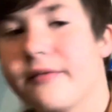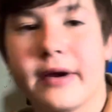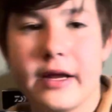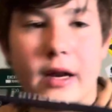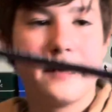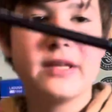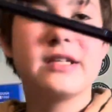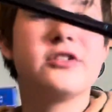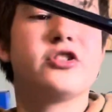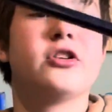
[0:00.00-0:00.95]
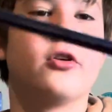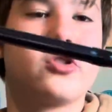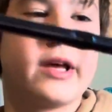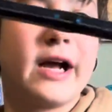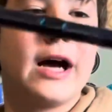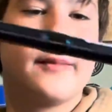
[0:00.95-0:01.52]
rig it up. This is just an ultralight
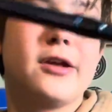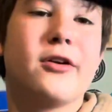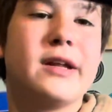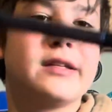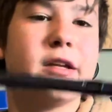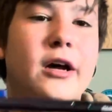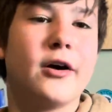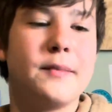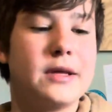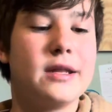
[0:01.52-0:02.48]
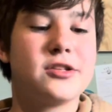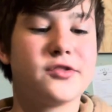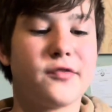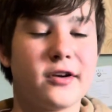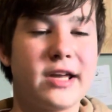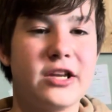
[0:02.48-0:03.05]
combo. You don't need to know. I mean, it's just
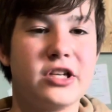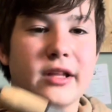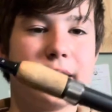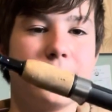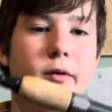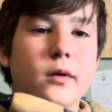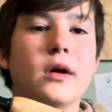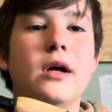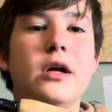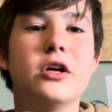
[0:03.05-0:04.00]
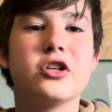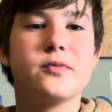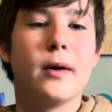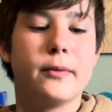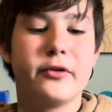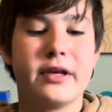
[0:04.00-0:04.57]
for catching like little small
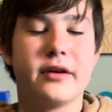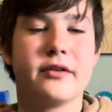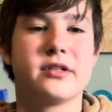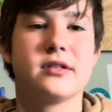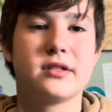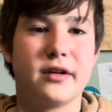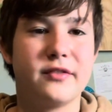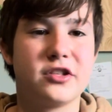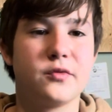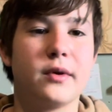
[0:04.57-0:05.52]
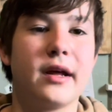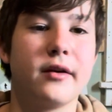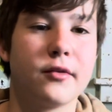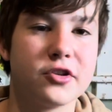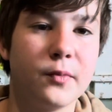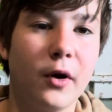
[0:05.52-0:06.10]
bluegills and stuff. This is what or
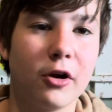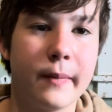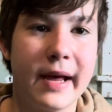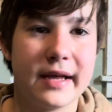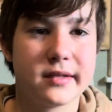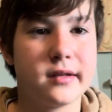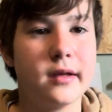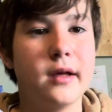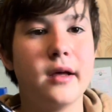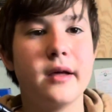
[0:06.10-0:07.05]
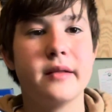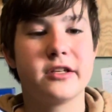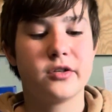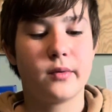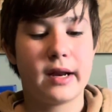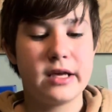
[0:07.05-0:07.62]
smaller bass. This is
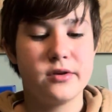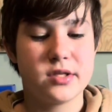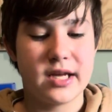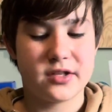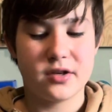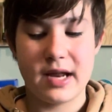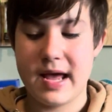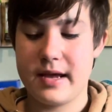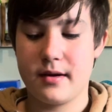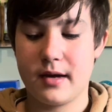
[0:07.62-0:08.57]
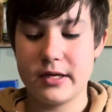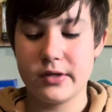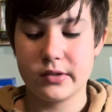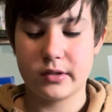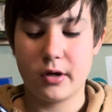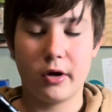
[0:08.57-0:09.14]
what I used yesterday.
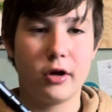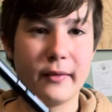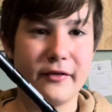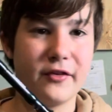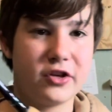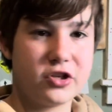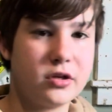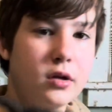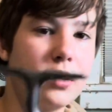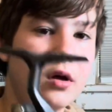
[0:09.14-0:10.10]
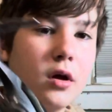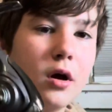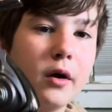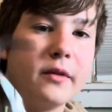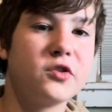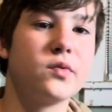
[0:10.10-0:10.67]
Caught all my fish on
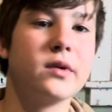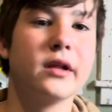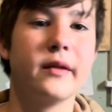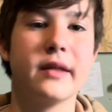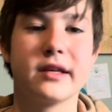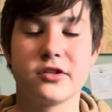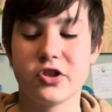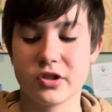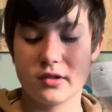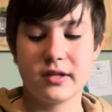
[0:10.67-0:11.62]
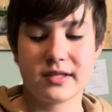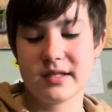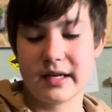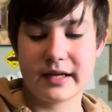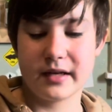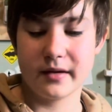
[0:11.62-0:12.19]
this reel and this is
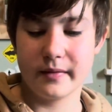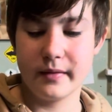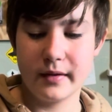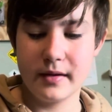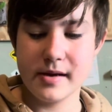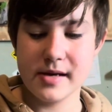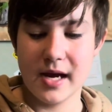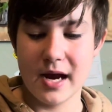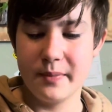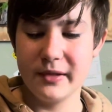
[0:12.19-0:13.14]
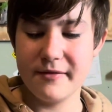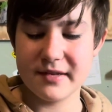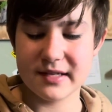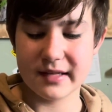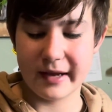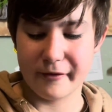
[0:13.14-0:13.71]
like I believe this is
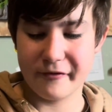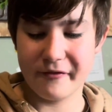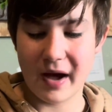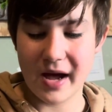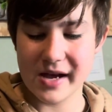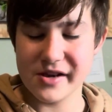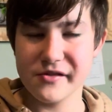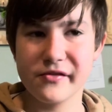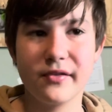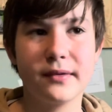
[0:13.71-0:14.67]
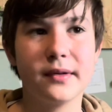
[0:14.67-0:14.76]
like a 5